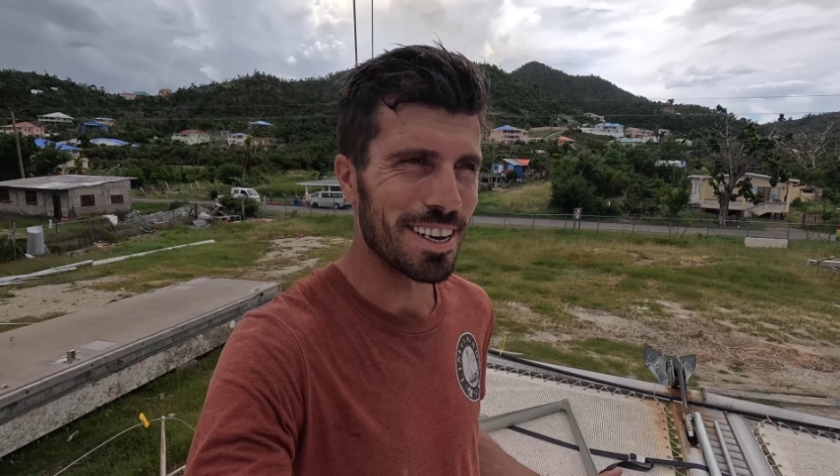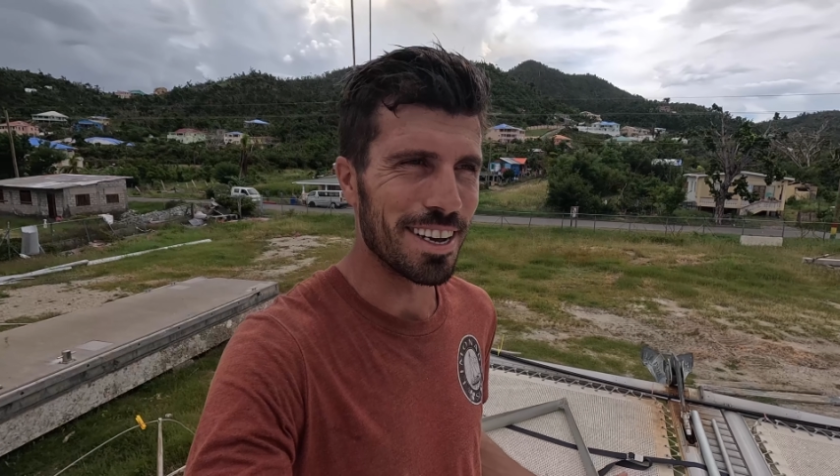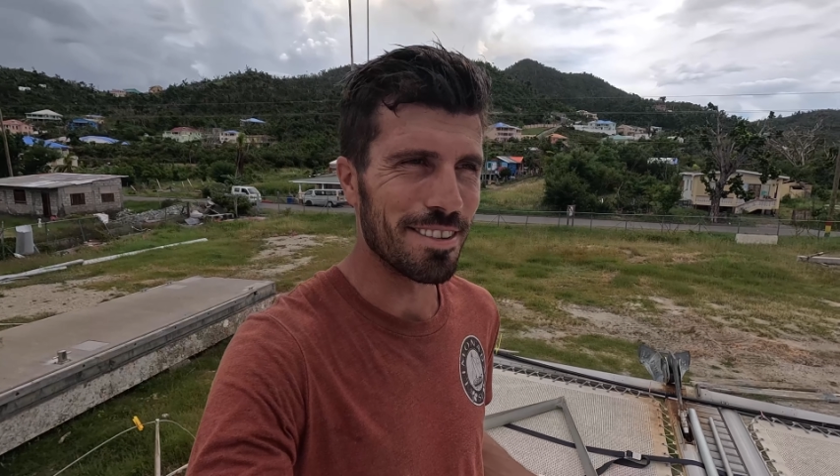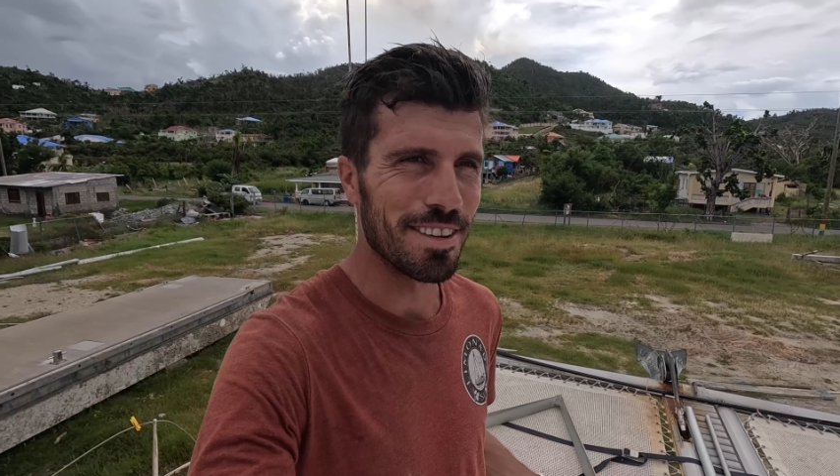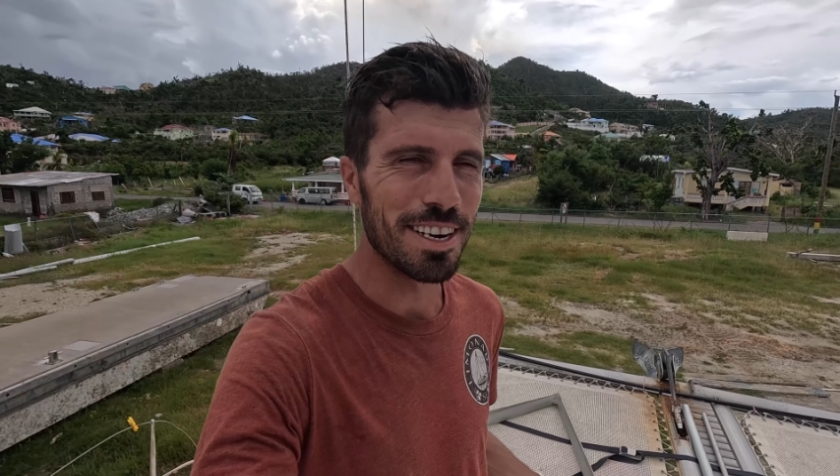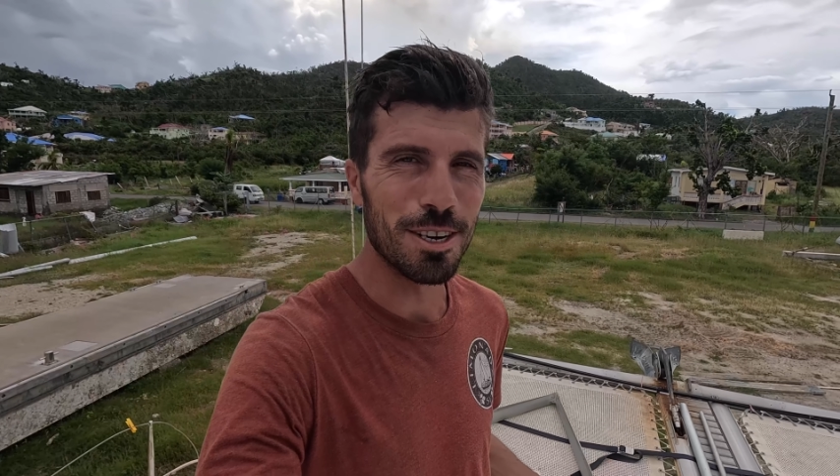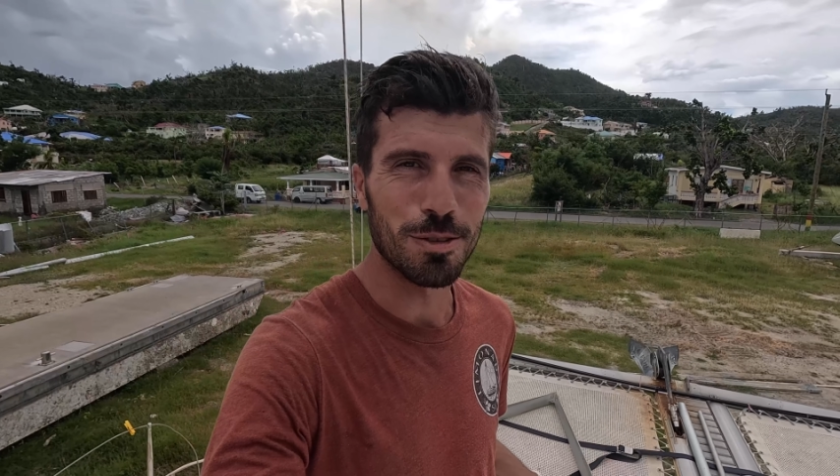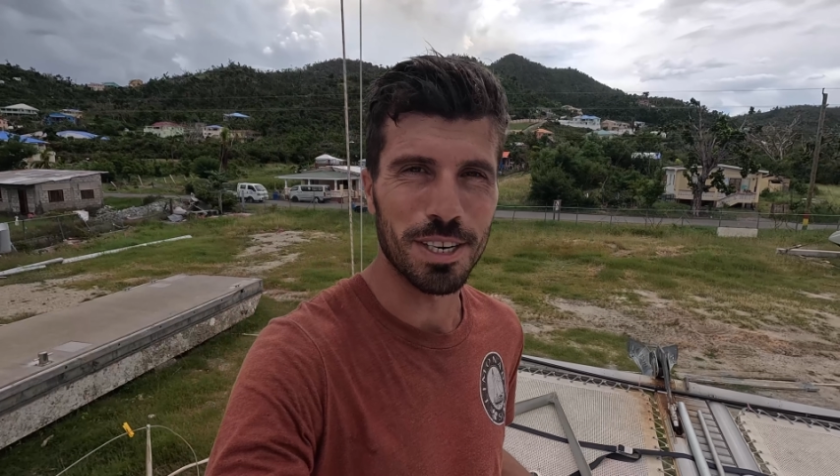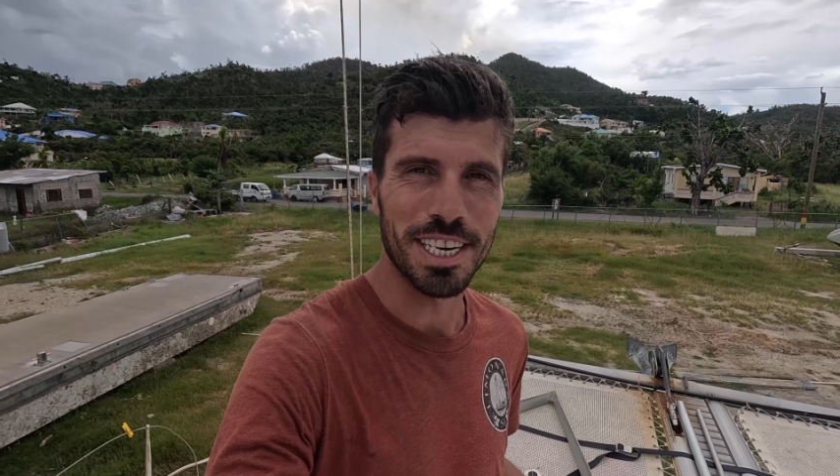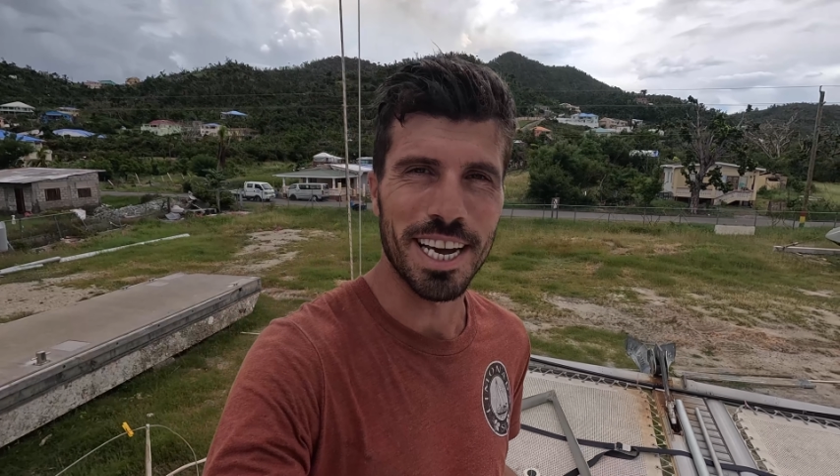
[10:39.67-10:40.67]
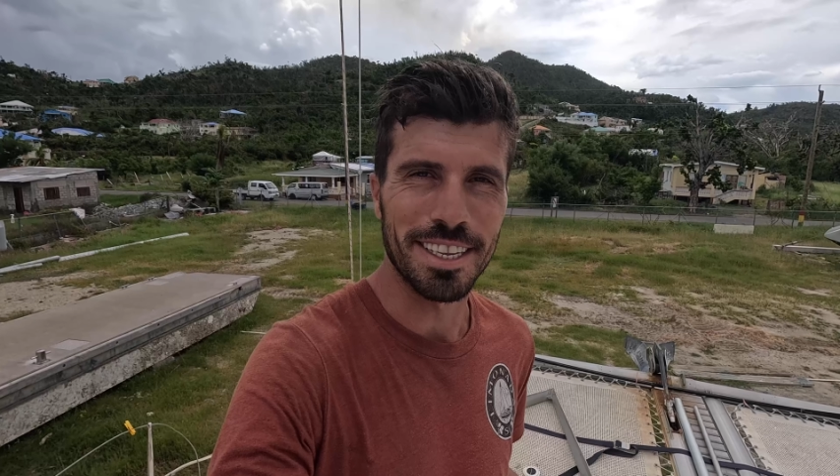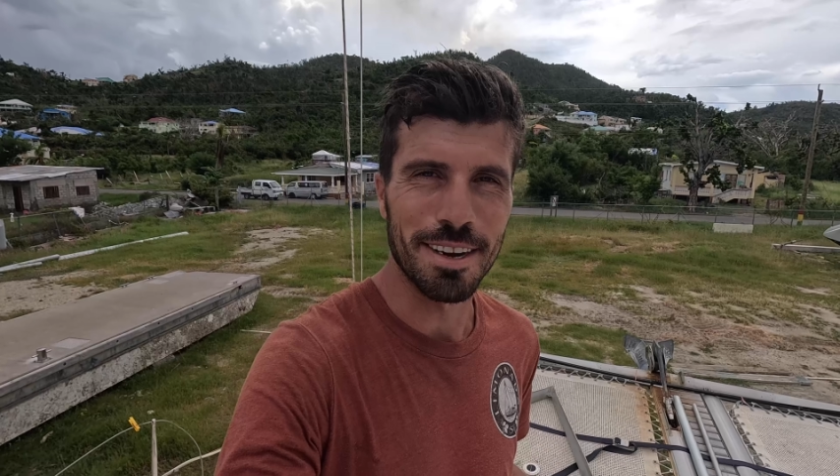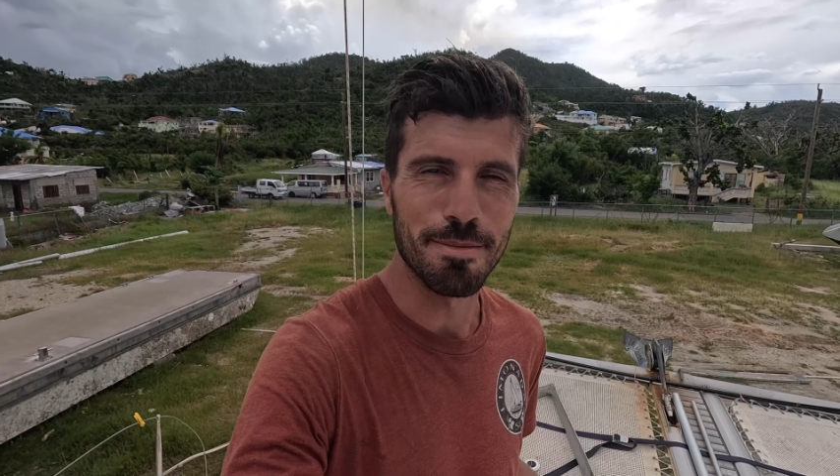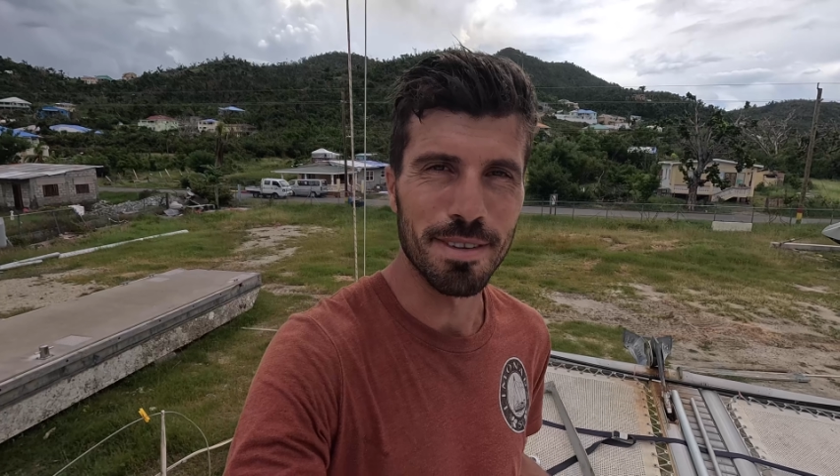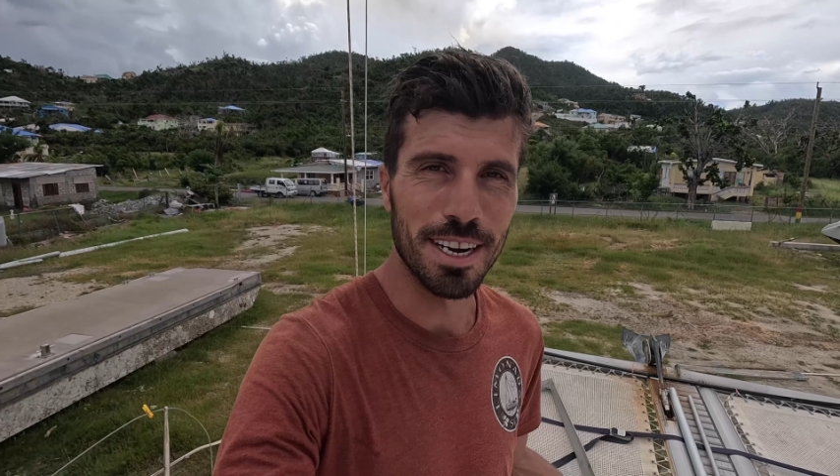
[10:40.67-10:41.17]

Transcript: if he knows where to get them,